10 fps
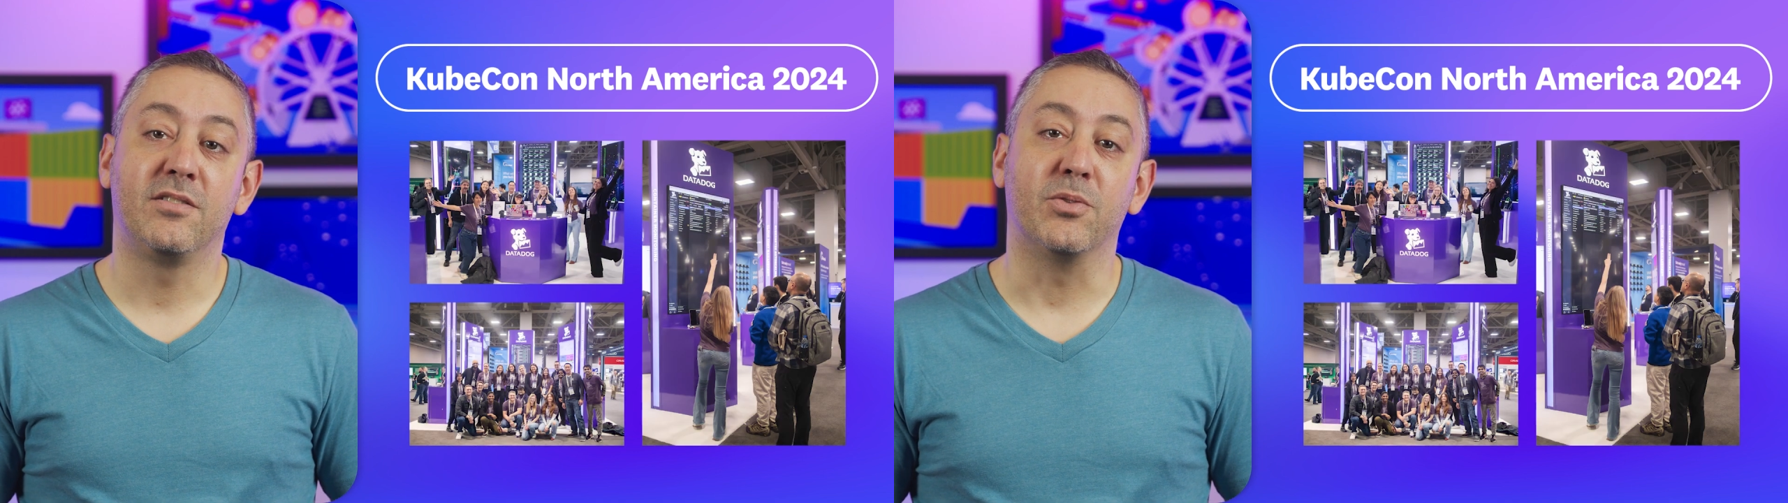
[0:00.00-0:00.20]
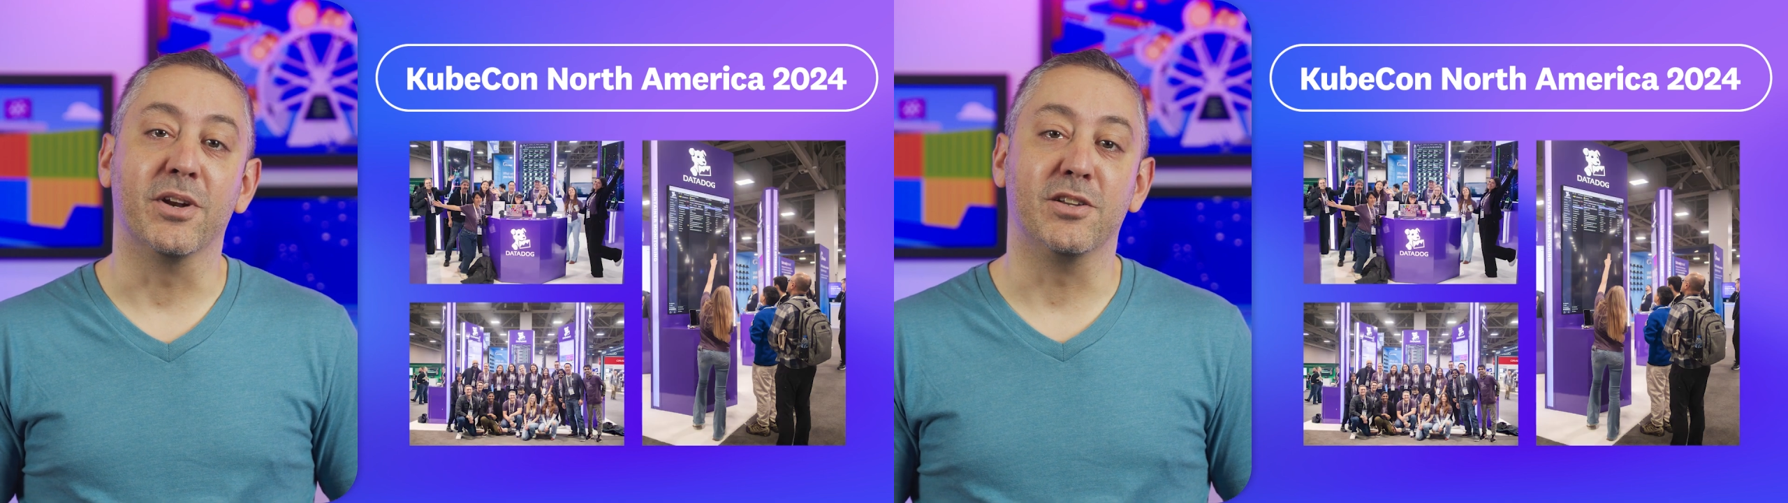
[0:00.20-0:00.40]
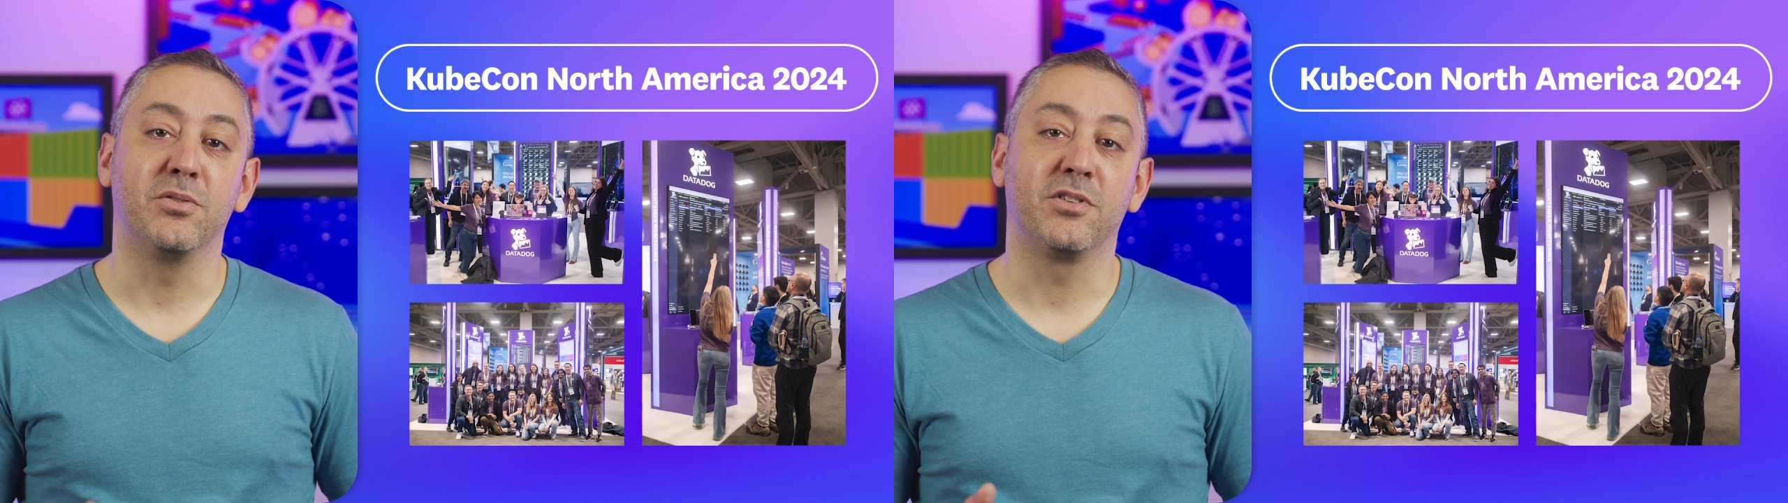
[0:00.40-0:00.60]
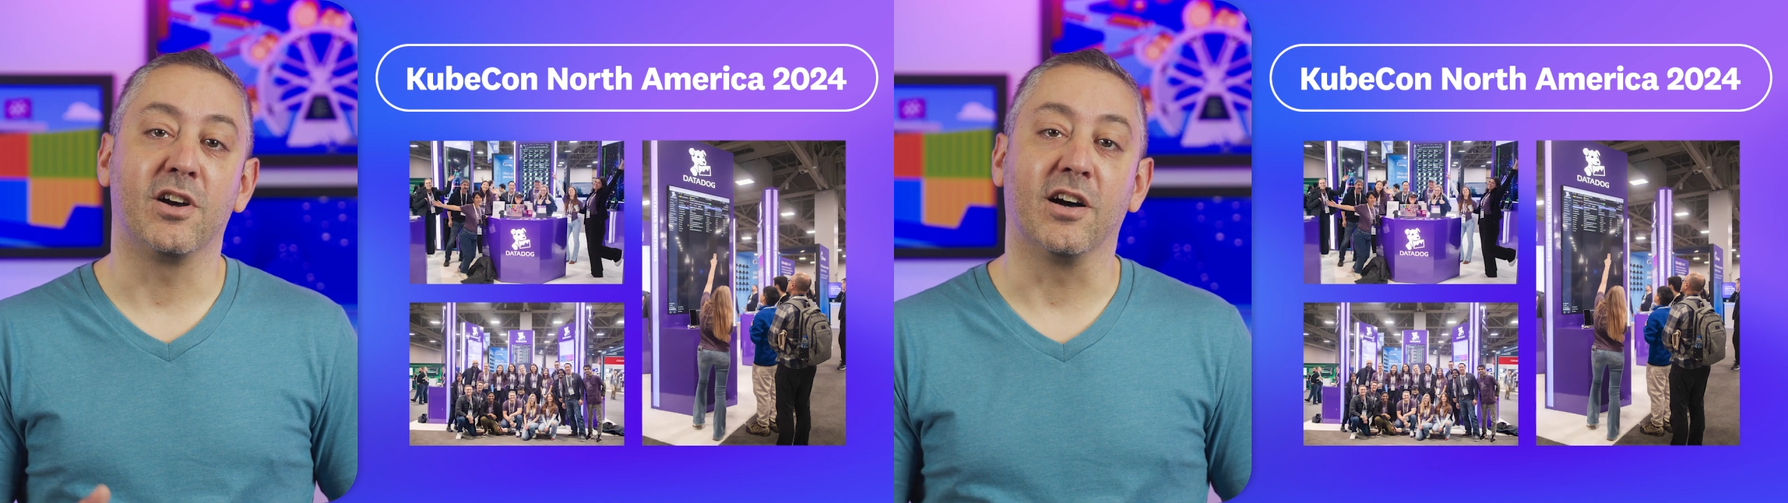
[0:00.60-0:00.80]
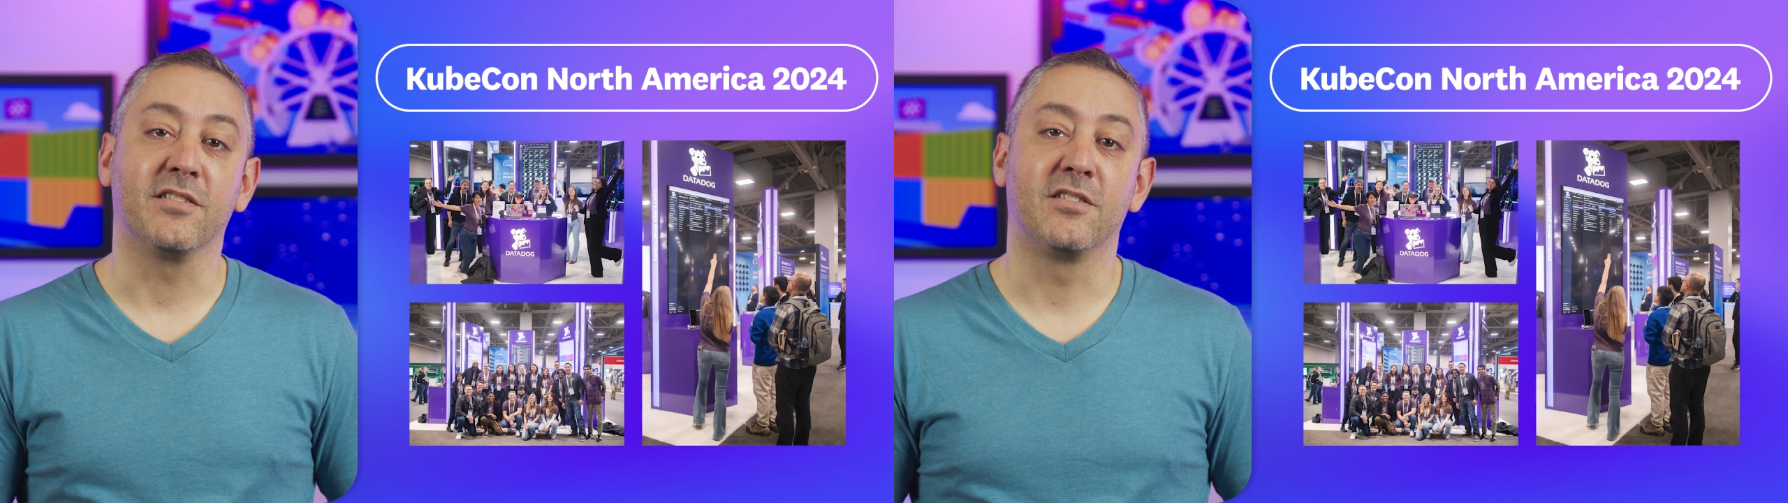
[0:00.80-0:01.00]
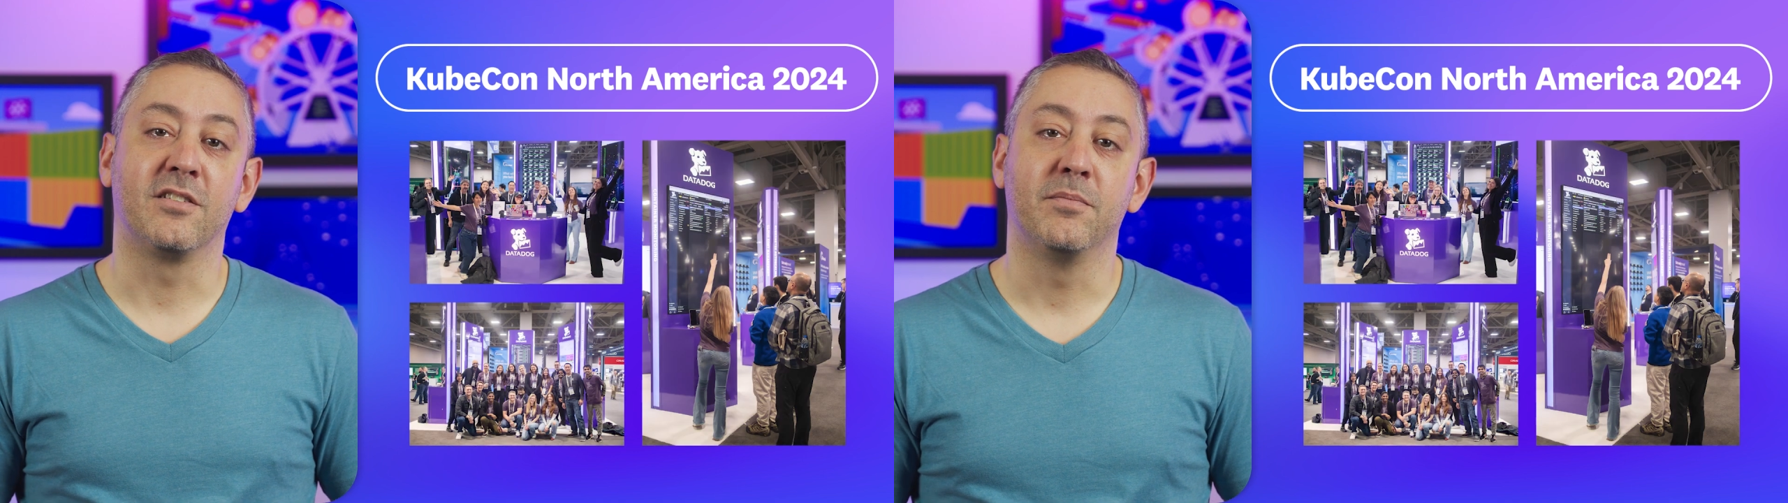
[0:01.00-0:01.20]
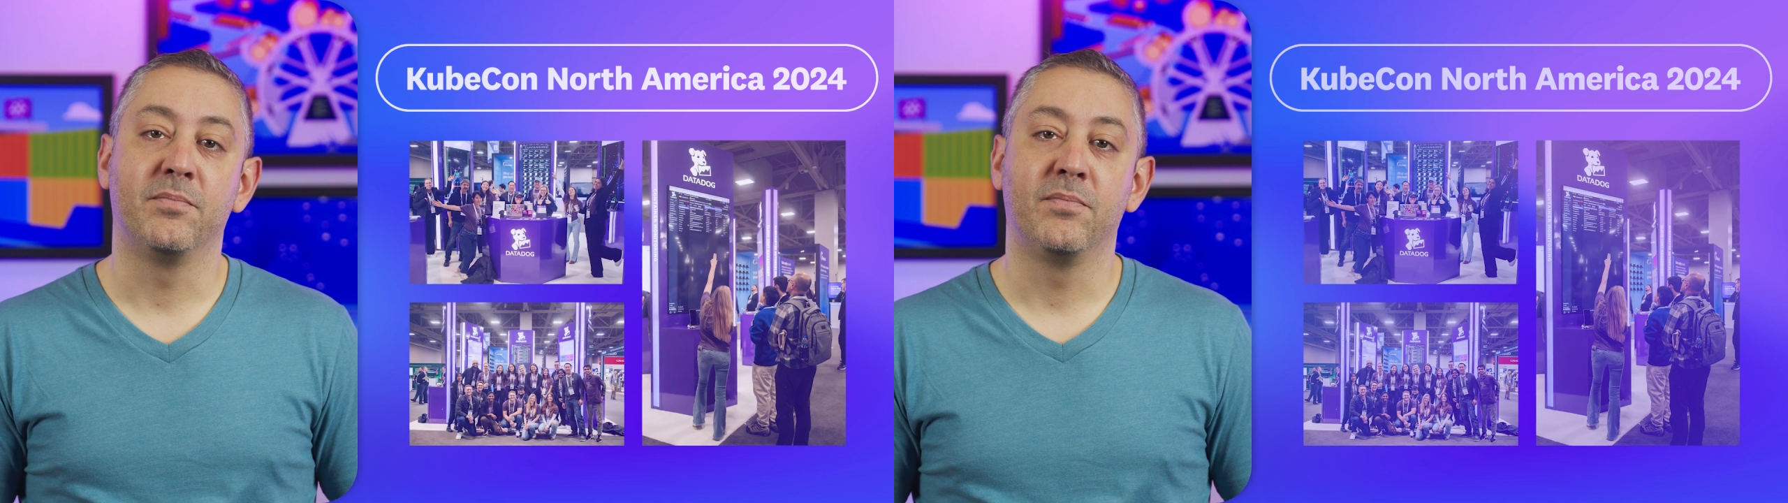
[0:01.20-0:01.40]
to reduce costs.